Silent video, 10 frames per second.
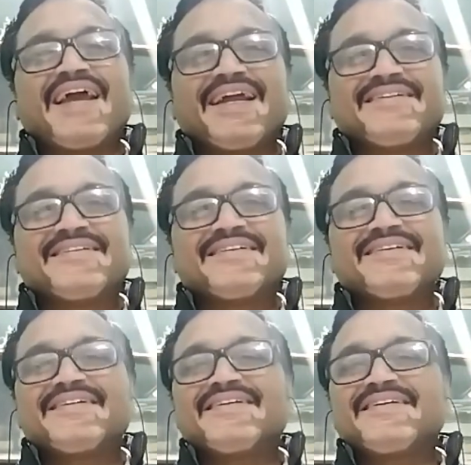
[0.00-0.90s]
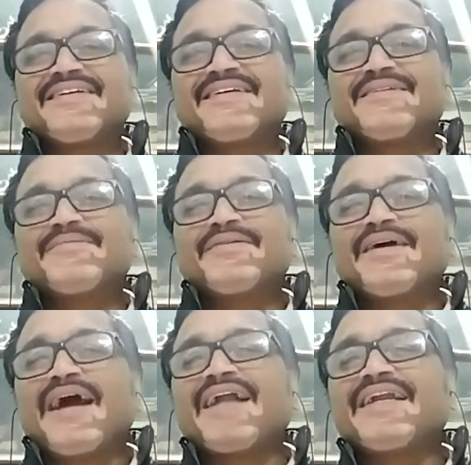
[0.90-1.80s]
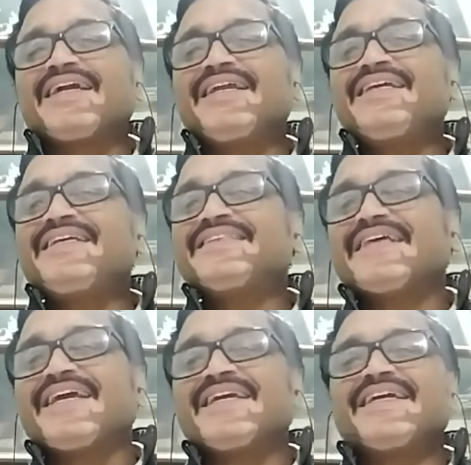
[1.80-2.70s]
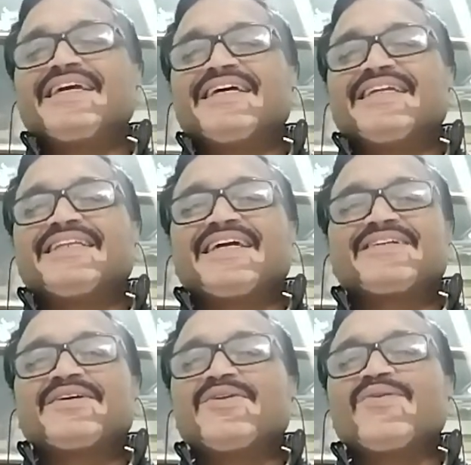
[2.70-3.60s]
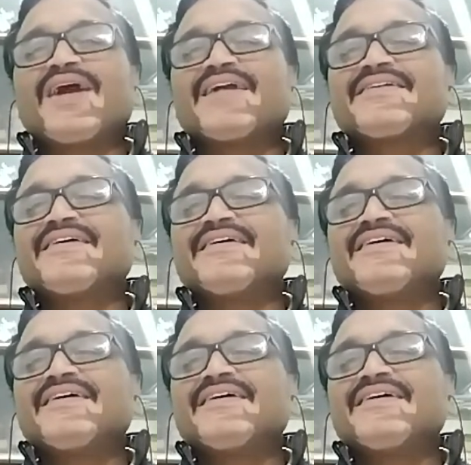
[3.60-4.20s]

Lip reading: end. And again, he's saying that look at